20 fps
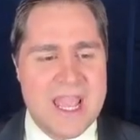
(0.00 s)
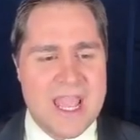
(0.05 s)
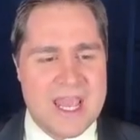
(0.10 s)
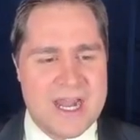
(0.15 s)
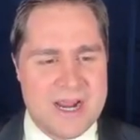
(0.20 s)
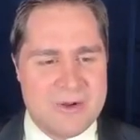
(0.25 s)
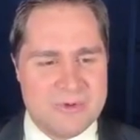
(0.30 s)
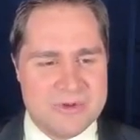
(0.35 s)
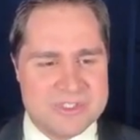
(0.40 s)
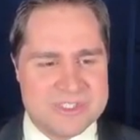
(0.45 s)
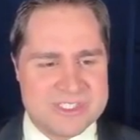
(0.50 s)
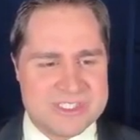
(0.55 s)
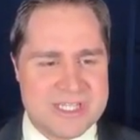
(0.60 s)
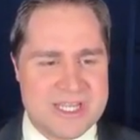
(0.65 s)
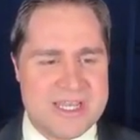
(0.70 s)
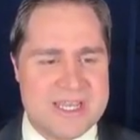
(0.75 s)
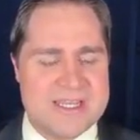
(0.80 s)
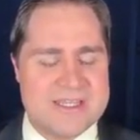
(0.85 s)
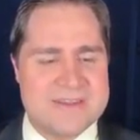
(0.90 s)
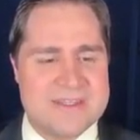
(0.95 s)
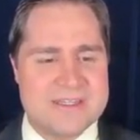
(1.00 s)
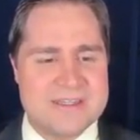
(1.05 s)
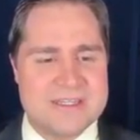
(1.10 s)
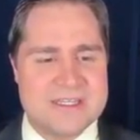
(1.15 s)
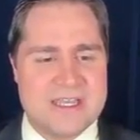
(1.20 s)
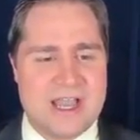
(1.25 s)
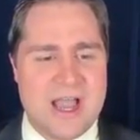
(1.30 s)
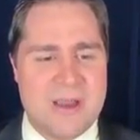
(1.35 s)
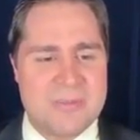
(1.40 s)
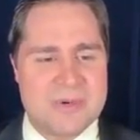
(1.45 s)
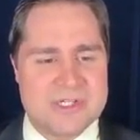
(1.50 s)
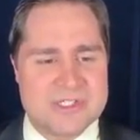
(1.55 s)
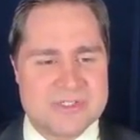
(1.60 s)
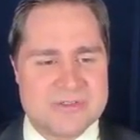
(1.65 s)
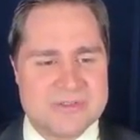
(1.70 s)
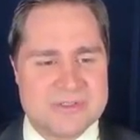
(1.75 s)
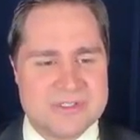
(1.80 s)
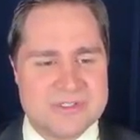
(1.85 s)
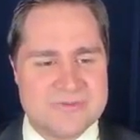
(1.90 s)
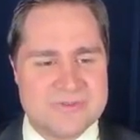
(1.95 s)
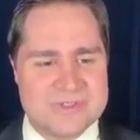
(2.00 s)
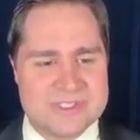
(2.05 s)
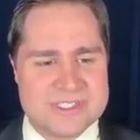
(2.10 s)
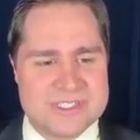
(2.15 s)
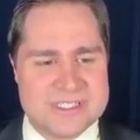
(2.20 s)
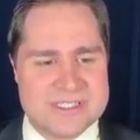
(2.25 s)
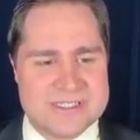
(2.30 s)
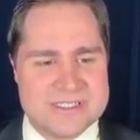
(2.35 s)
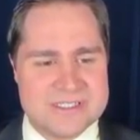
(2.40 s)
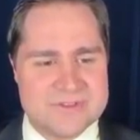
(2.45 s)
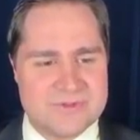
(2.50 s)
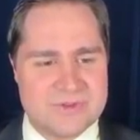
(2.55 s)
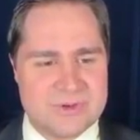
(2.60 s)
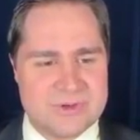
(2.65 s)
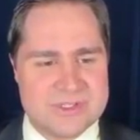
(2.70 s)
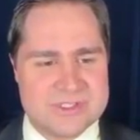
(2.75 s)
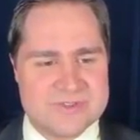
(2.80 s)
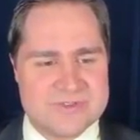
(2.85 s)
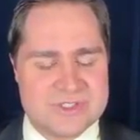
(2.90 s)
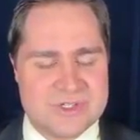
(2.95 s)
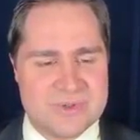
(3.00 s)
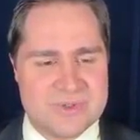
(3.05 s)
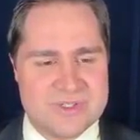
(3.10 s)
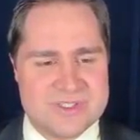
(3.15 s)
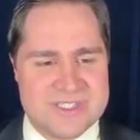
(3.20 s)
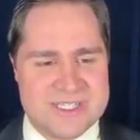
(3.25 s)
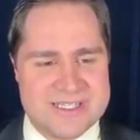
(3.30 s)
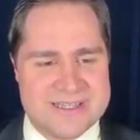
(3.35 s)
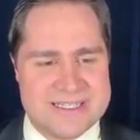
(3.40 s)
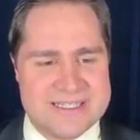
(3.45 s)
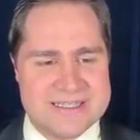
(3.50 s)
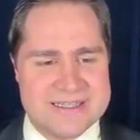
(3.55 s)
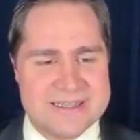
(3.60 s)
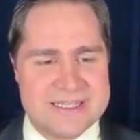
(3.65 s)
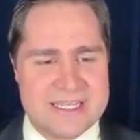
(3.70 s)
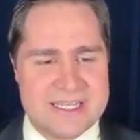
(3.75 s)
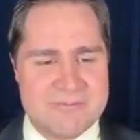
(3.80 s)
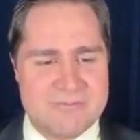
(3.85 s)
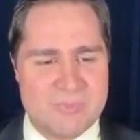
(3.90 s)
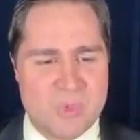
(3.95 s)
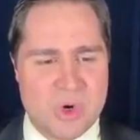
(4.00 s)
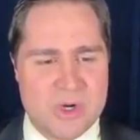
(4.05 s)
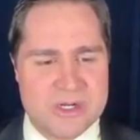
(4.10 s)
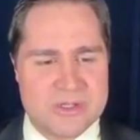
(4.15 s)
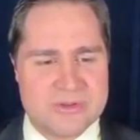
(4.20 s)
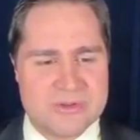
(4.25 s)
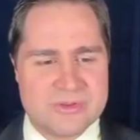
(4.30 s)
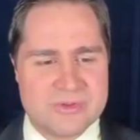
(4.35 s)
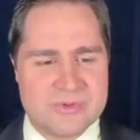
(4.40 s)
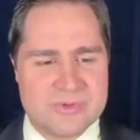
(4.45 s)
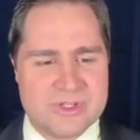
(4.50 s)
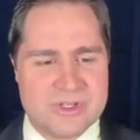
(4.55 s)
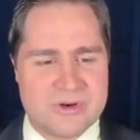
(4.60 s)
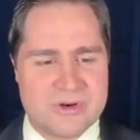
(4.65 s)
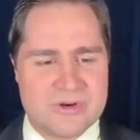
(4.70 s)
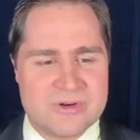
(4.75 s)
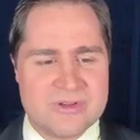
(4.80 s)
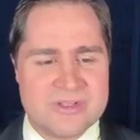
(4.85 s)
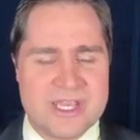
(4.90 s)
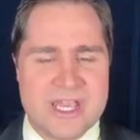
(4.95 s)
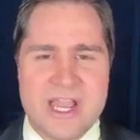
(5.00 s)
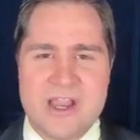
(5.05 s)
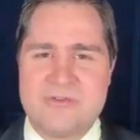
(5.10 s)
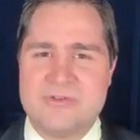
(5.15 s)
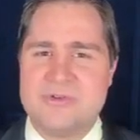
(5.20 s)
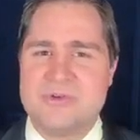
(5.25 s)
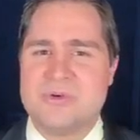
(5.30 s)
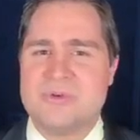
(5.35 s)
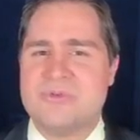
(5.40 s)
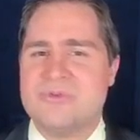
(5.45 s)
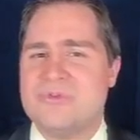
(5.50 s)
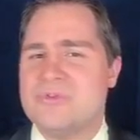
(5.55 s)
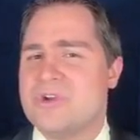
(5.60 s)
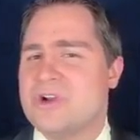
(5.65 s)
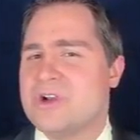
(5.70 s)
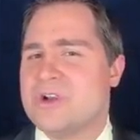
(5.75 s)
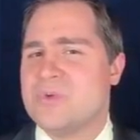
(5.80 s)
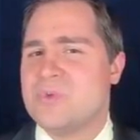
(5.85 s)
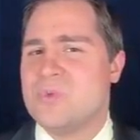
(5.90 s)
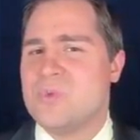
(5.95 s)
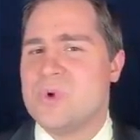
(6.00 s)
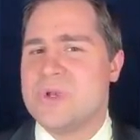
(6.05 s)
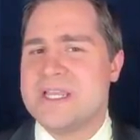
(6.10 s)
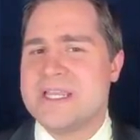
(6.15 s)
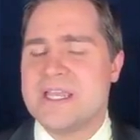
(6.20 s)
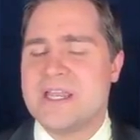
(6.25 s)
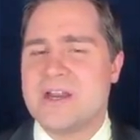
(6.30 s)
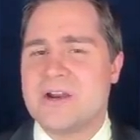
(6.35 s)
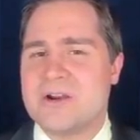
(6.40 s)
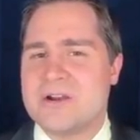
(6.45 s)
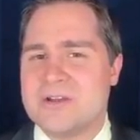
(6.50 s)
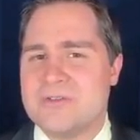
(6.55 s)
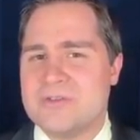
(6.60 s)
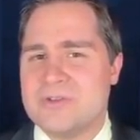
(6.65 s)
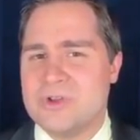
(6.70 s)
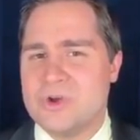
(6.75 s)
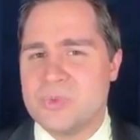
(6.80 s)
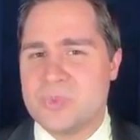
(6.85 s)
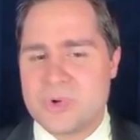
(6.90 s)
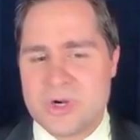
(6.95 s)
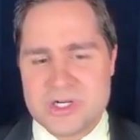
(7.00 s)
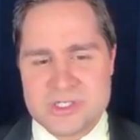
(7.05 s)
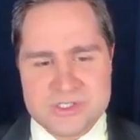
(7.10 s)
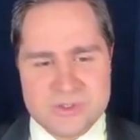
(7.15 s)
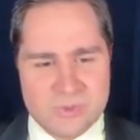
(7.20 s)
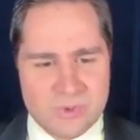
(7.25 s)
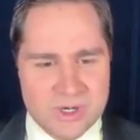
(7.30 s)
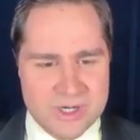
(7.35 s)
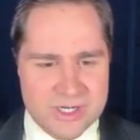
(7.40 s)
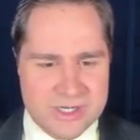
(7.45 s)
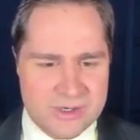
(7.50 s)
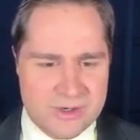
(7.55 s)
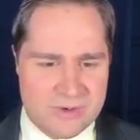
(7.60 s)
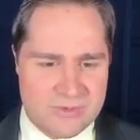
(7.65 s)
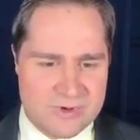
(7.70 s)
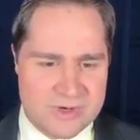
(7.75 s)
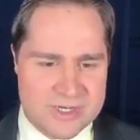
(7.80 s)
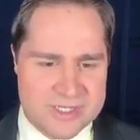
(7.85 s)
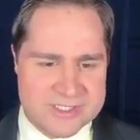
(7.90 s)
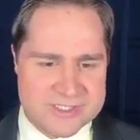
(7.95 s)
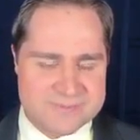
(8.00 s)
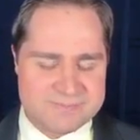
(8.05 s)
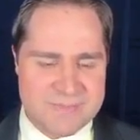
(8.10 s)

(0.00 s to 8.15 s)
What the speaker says: And I will say that the opportunity for seeing these flurries of snow looks like the late morning through the early afternoon of a very weak area of low pressure working over us.